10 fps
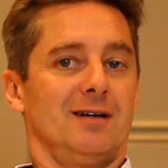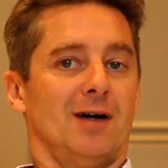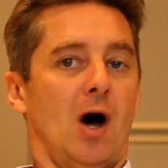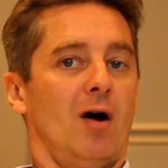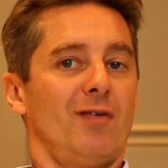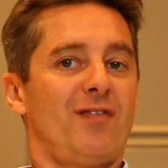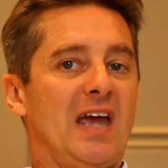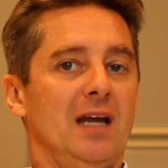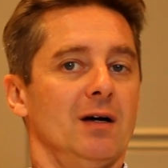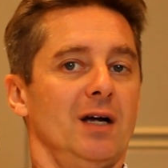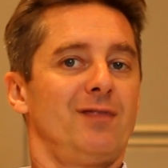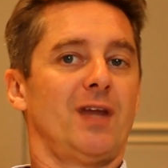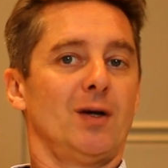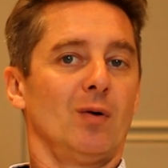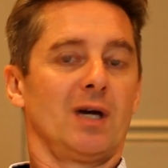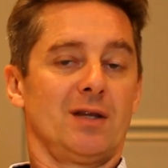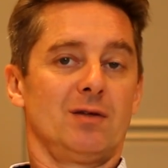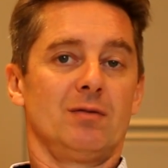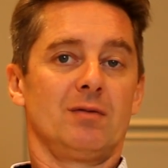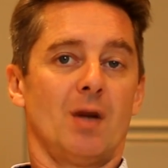are failure if they don't get
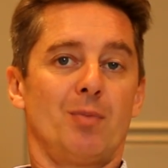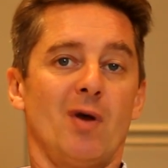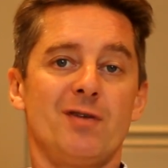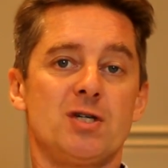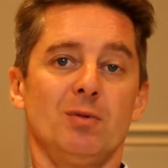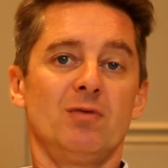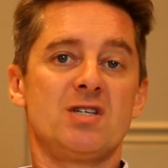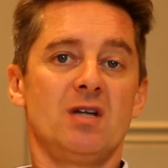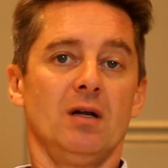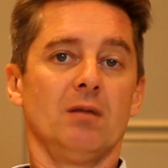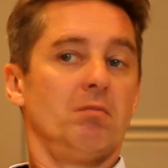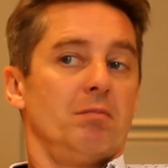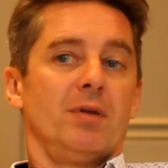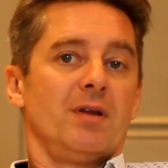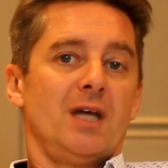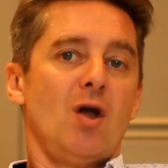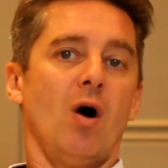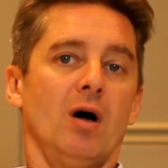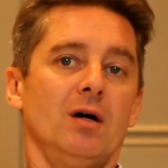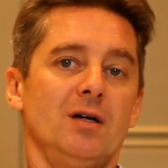a profitable result, but they're
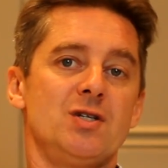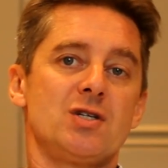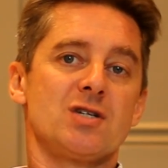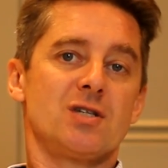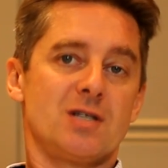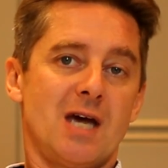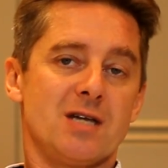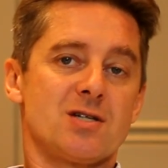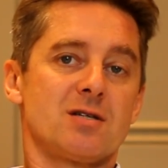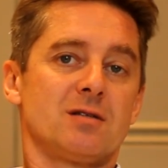not. It's just a test.